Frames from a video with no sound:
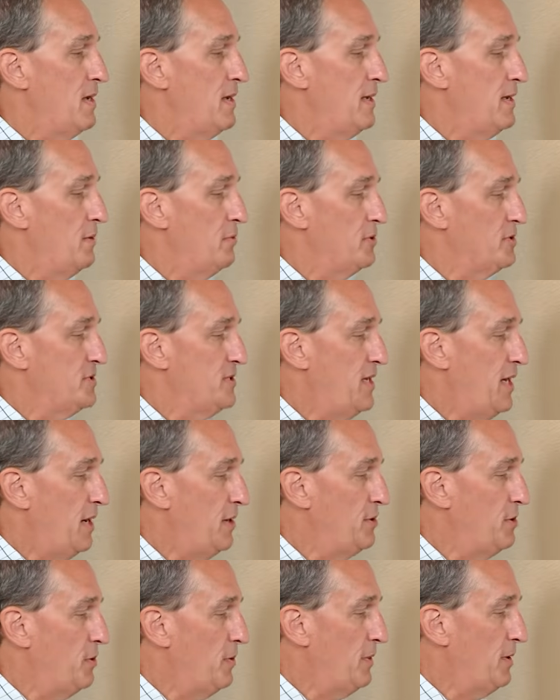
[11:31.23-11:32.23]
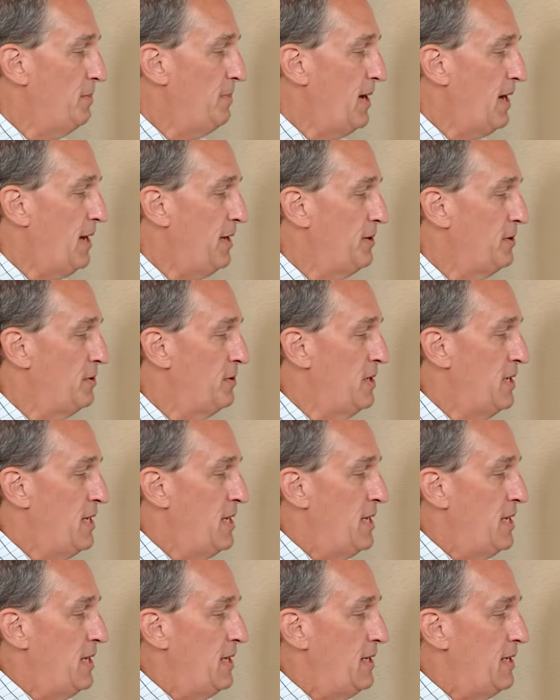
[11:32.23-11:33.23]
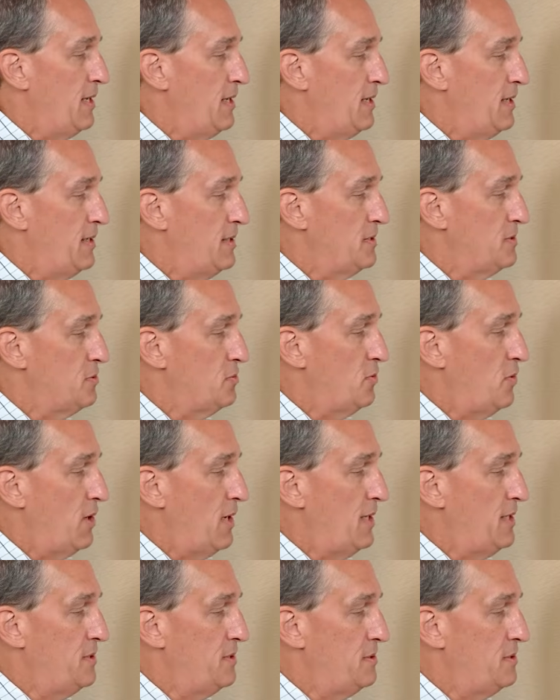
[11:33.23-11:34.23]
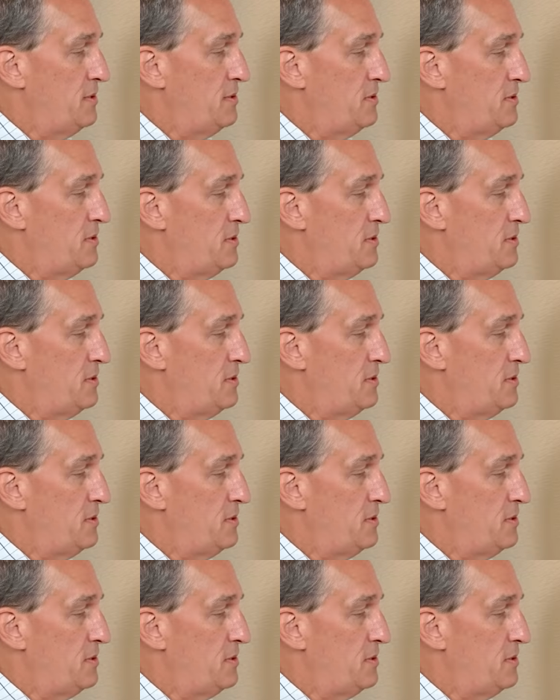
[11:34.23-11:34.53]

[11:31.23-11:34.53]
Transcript: It will tell you on the bottle, it is 1